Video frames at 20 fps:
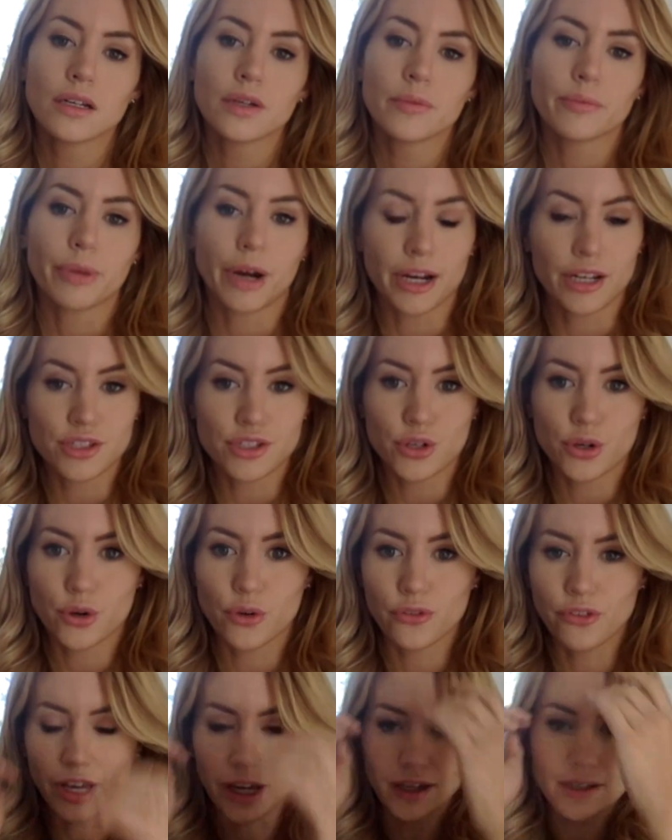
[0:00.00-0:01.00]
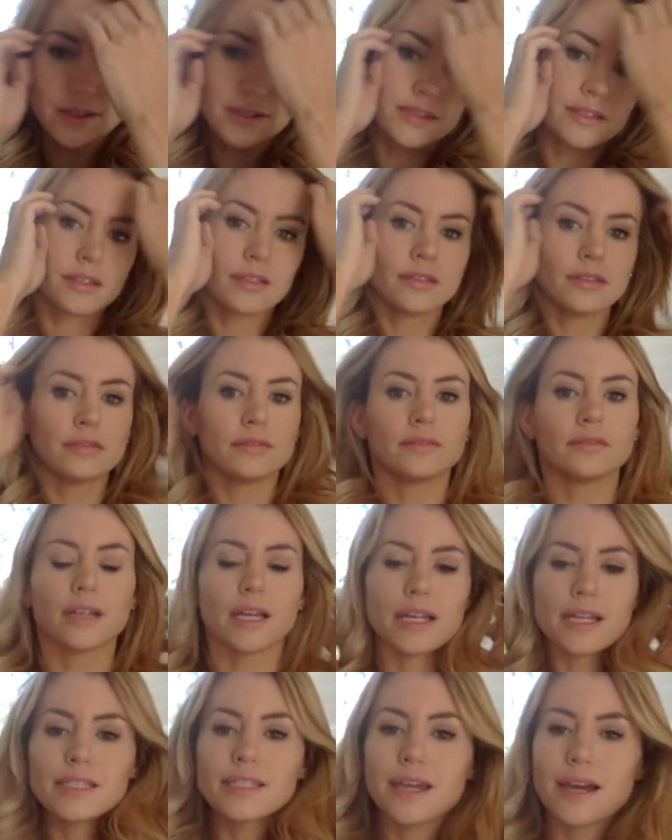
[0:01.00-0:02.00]
brightens your whole face.
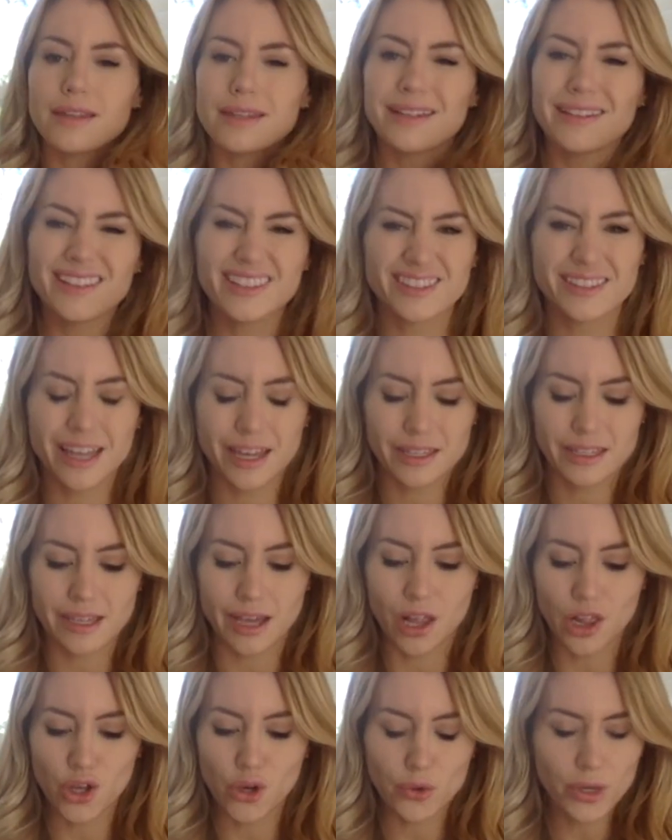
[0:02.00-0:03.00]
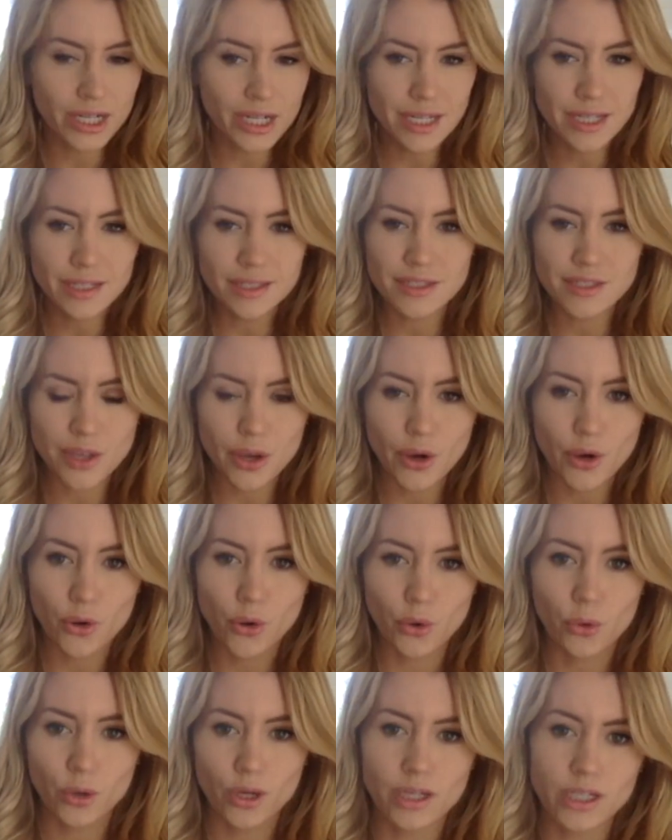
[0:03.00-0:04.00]
And it's got that yellow in it,
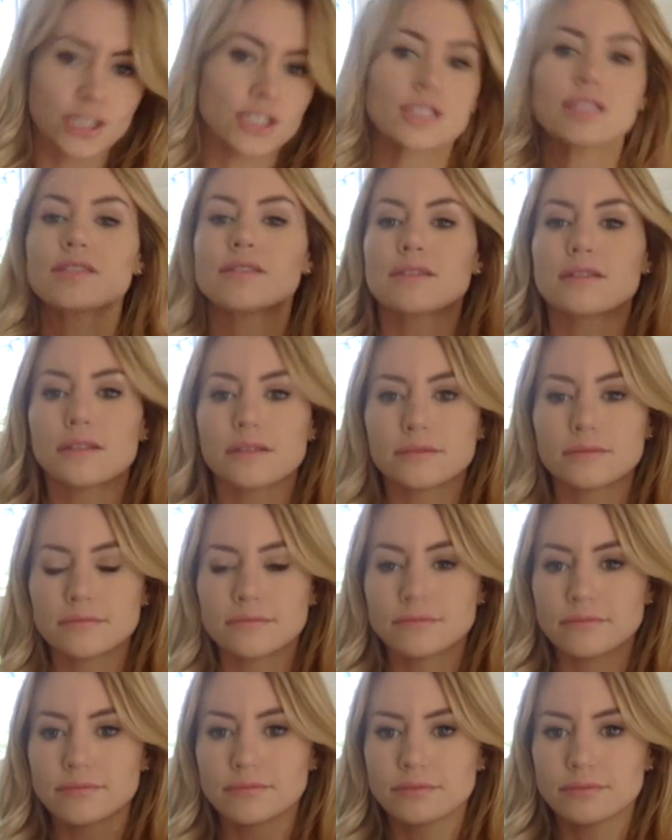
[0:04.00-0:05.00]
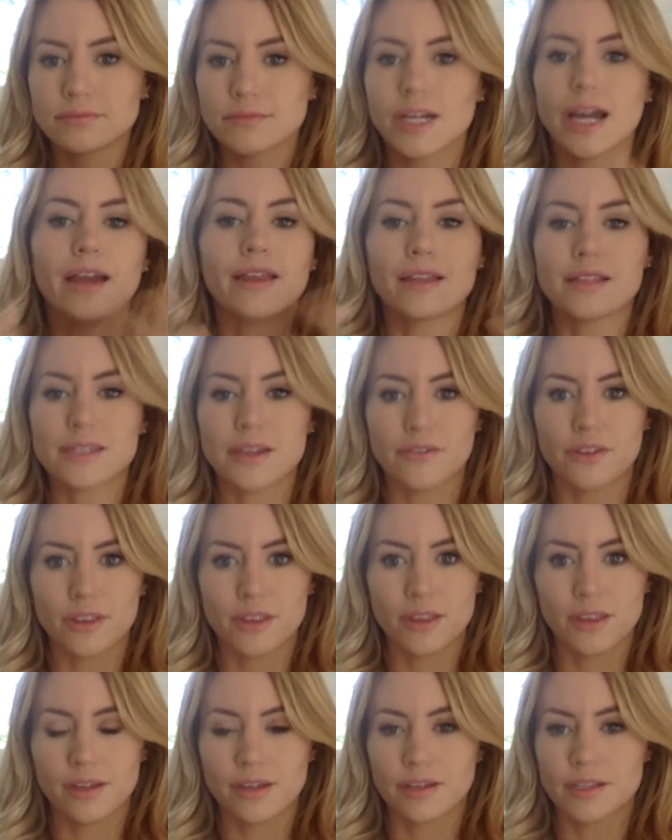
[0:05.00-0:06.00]
so it just highlights
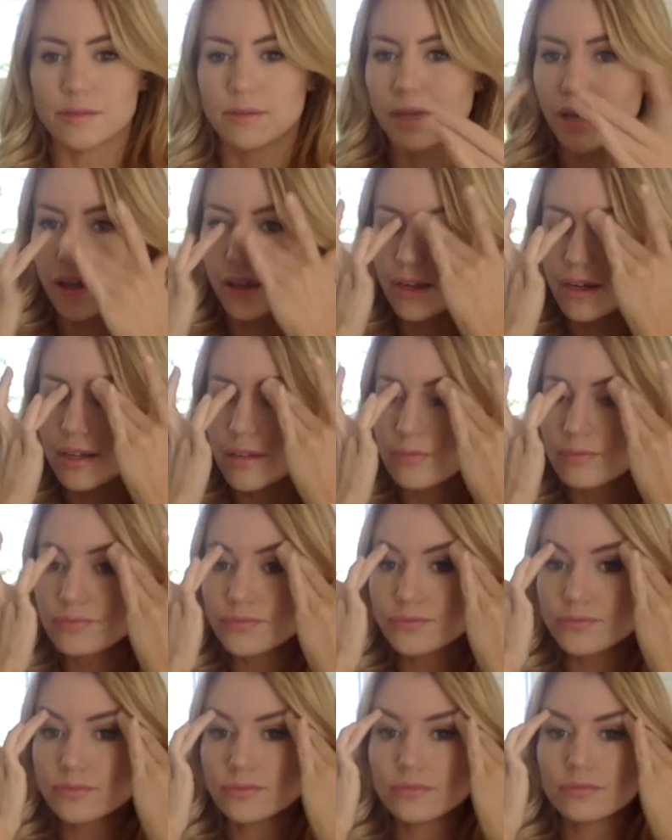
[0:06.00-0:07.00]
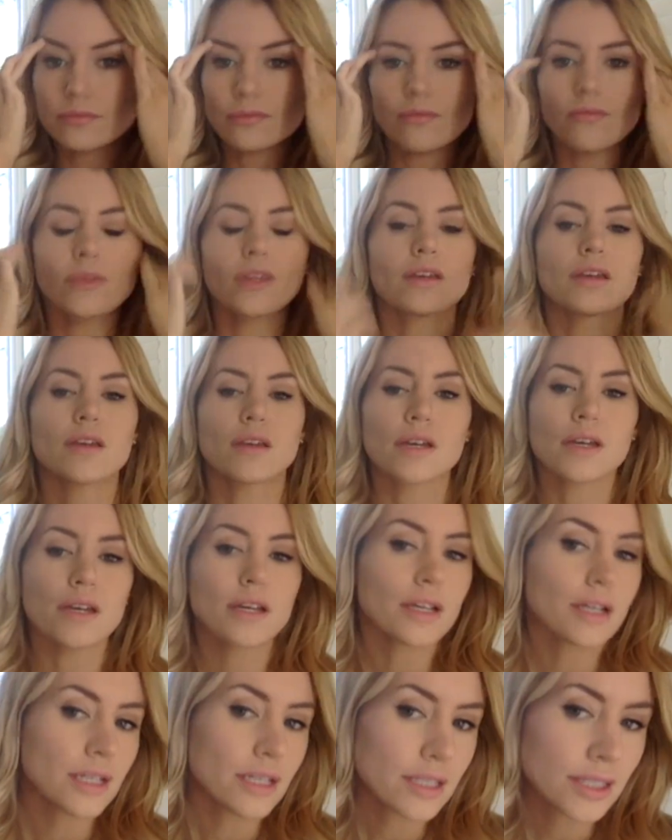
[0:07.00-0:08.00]
everything that needs to be highlighted.
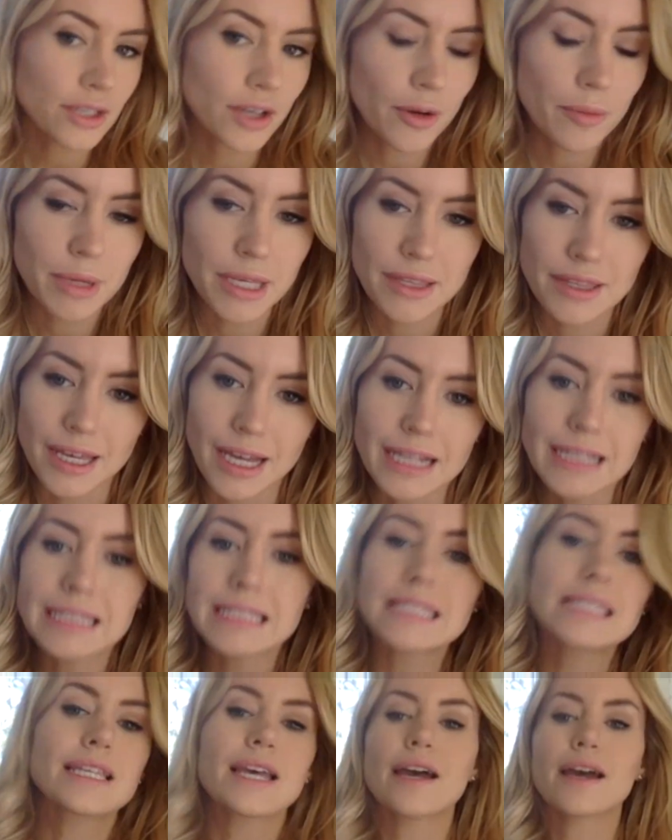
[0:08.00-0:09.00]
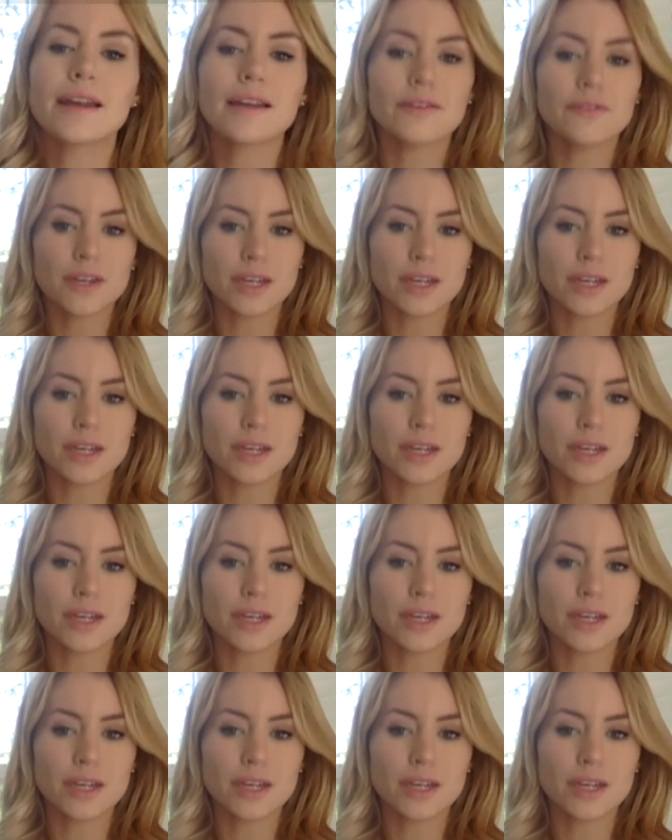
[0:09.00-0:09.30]
So, I mean, that's kind of